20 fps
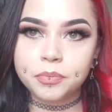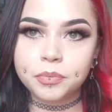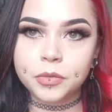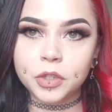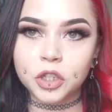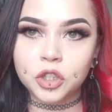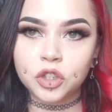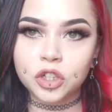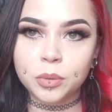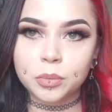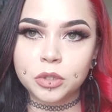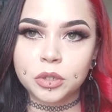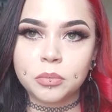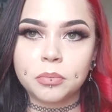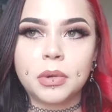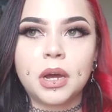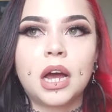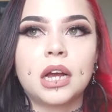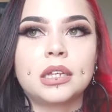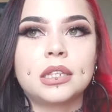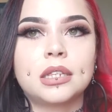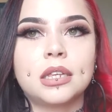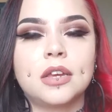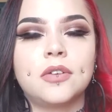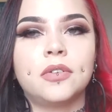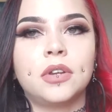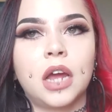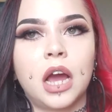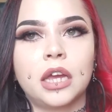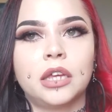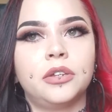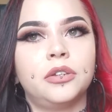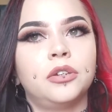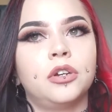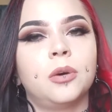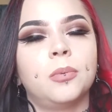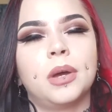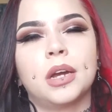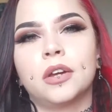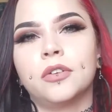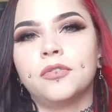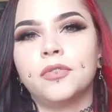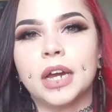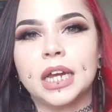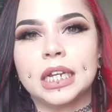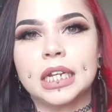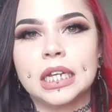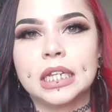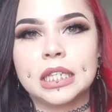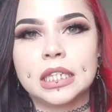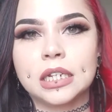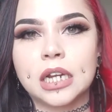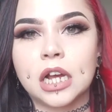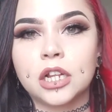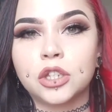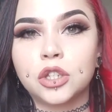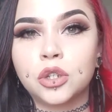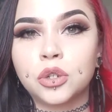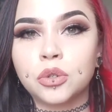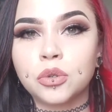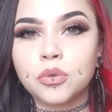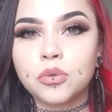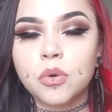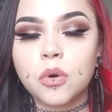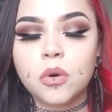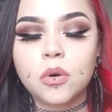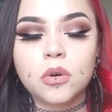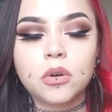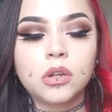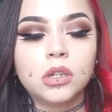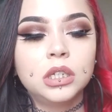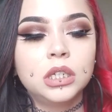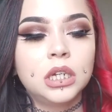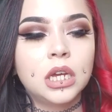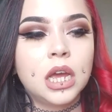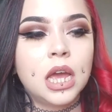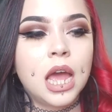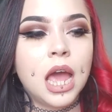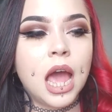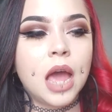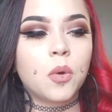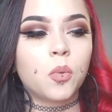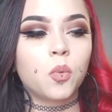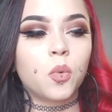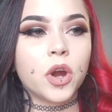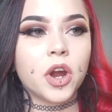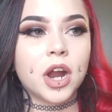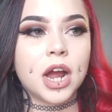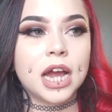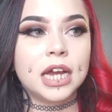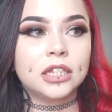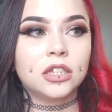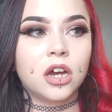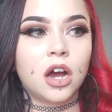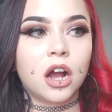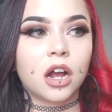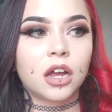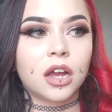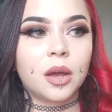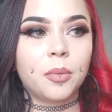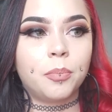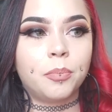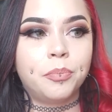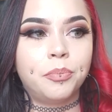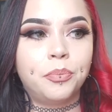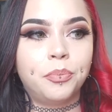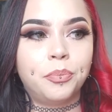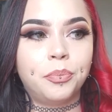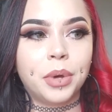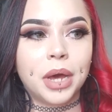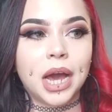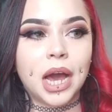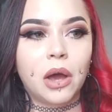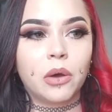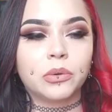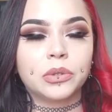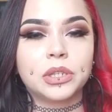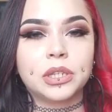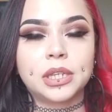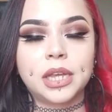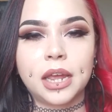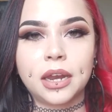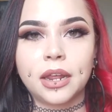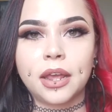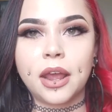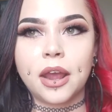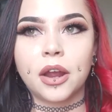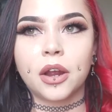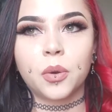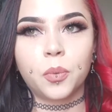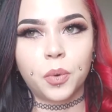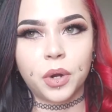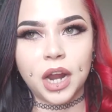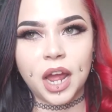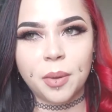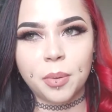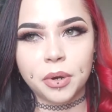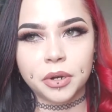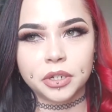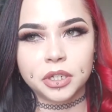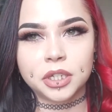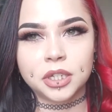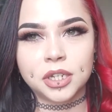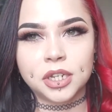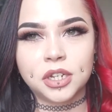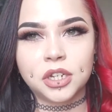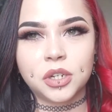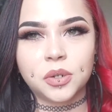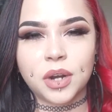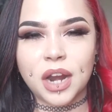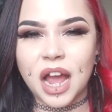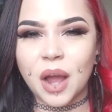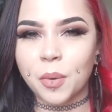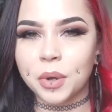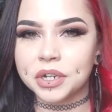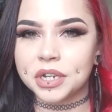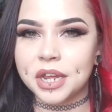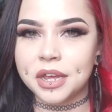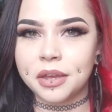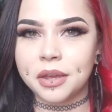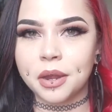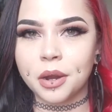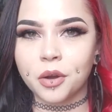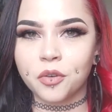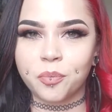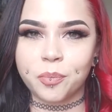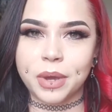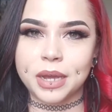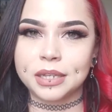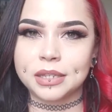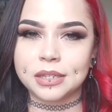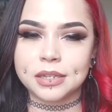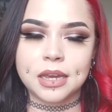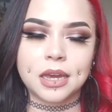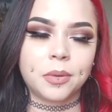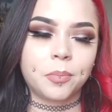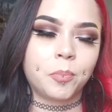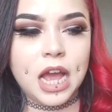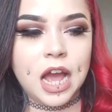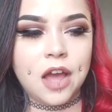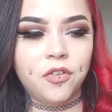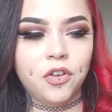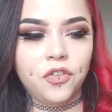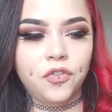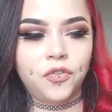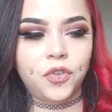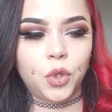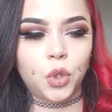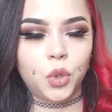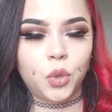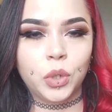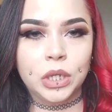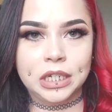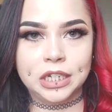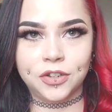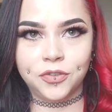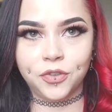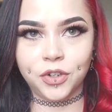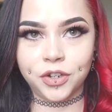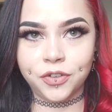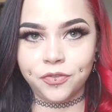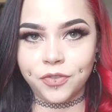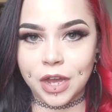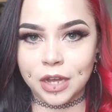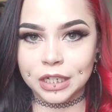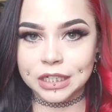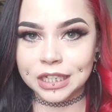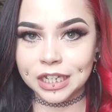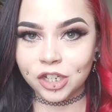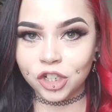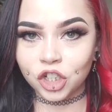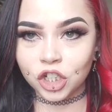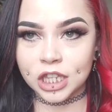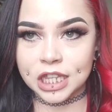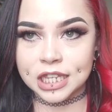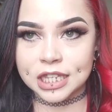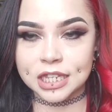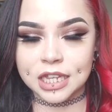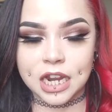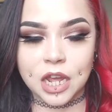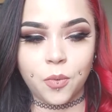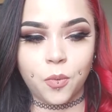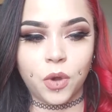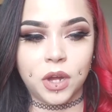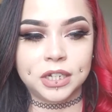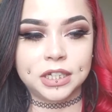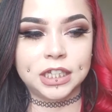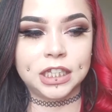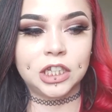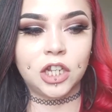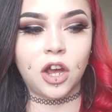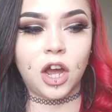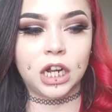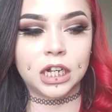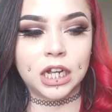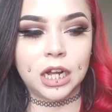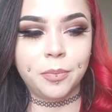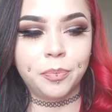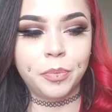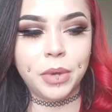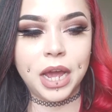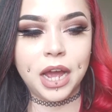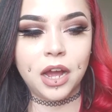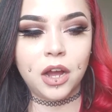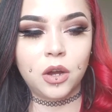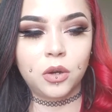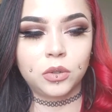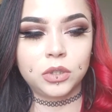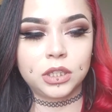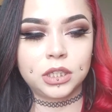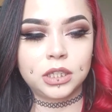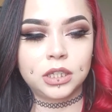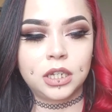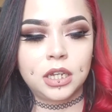description box. If not, you can go back and find it. It's not too old, where I talk about skincare, what I personally do and how I take care of my skin. I have a few different foundations that I want to talk about